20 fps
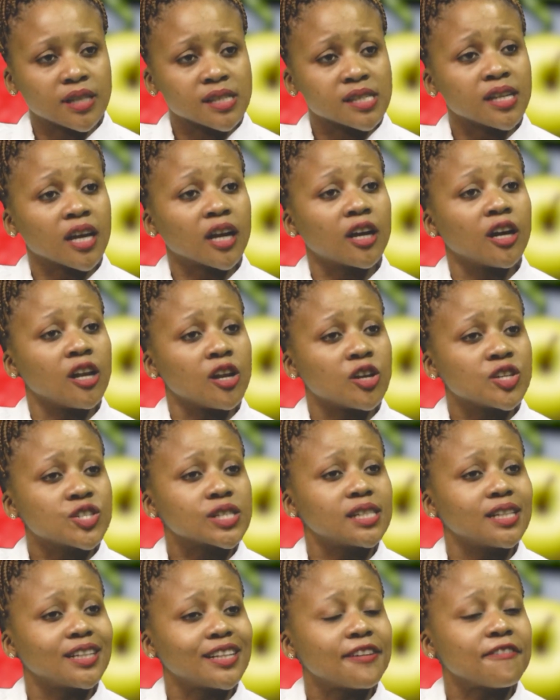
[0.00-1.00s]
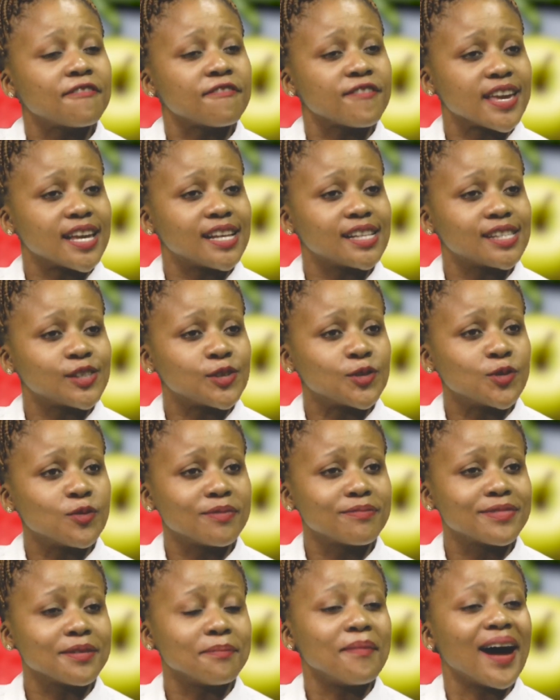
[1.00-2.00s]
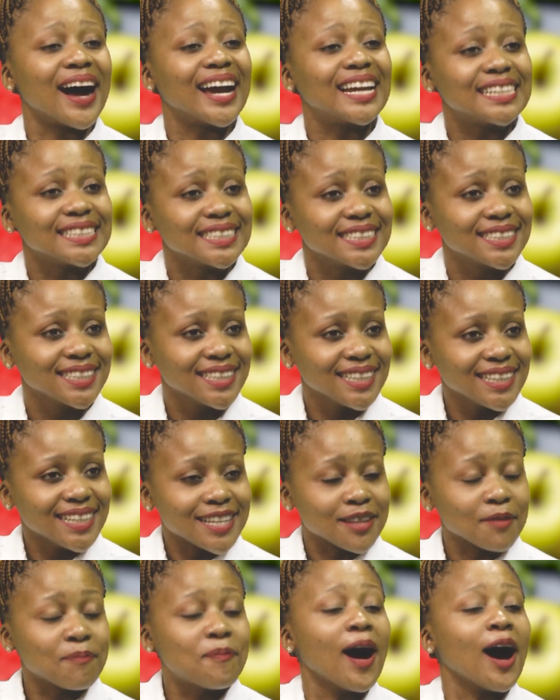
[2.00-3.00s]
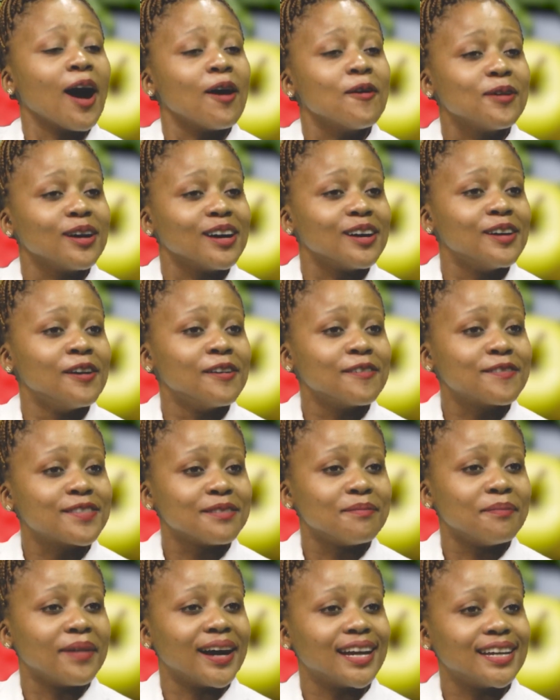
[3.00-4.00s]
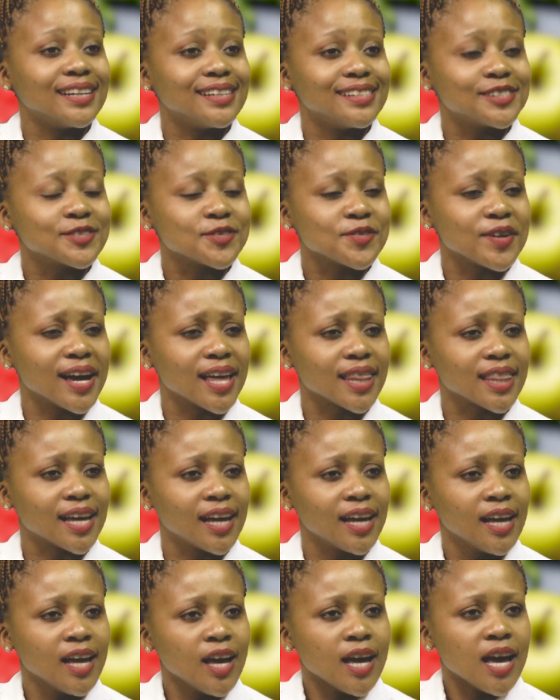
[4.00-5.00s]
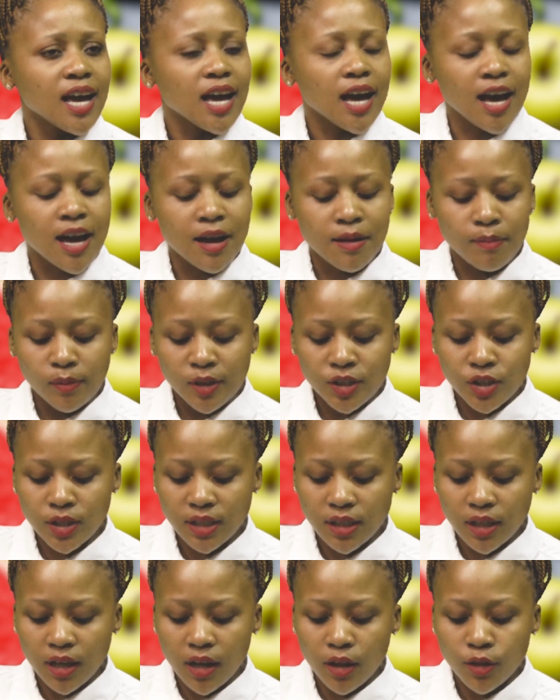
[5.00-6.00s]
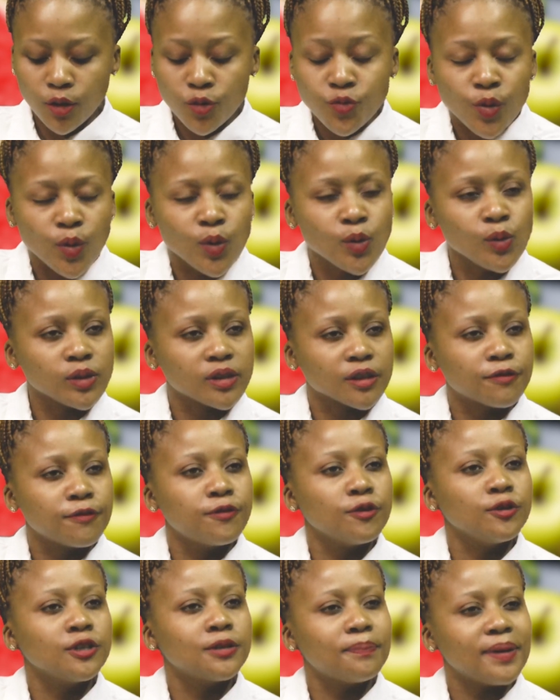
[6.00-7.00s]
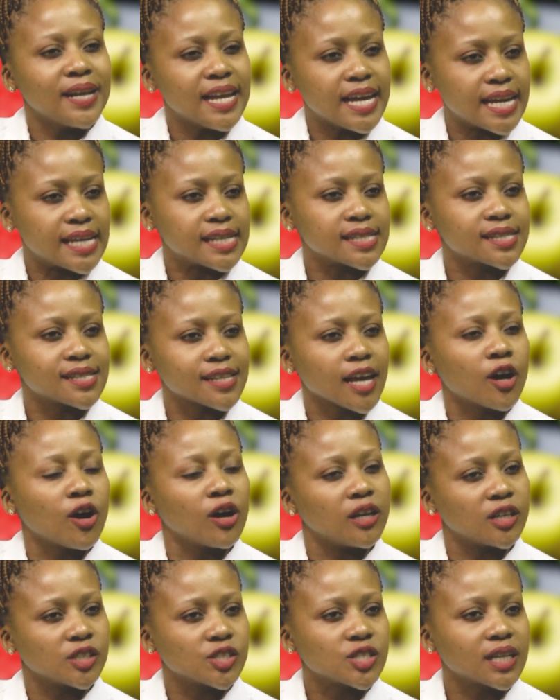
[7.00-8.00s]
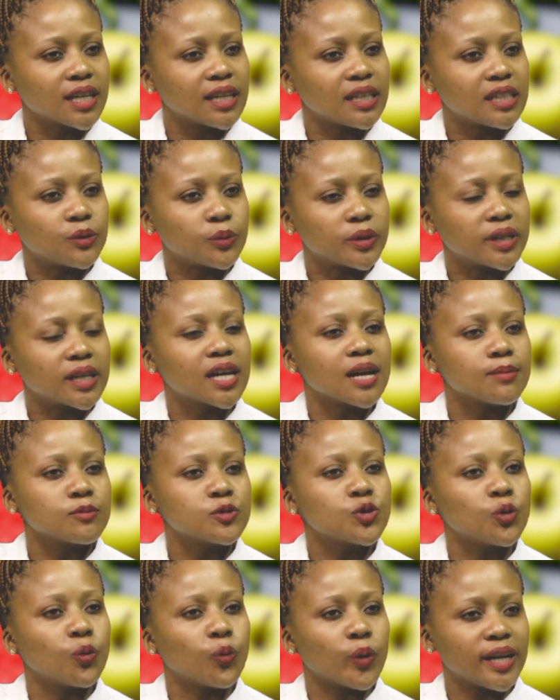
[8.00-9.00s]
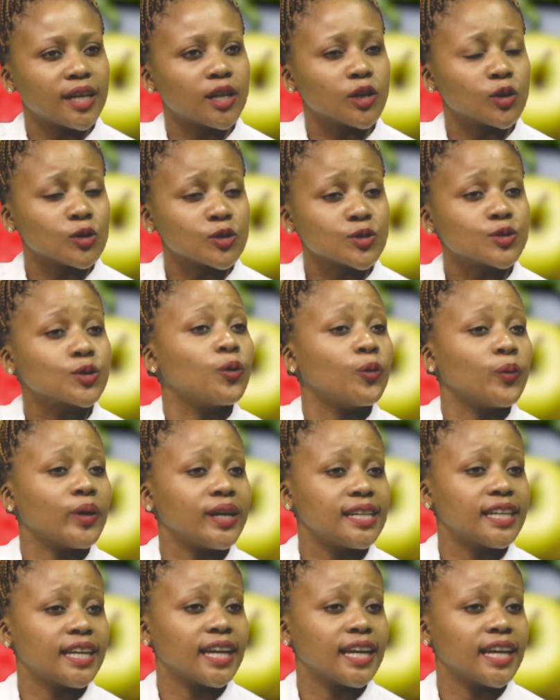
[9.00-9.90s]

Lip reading: the psychological effects, you know, the mind, the power of the mind, rather. Just the role that food plays psychologically when it comes to weight loss or weight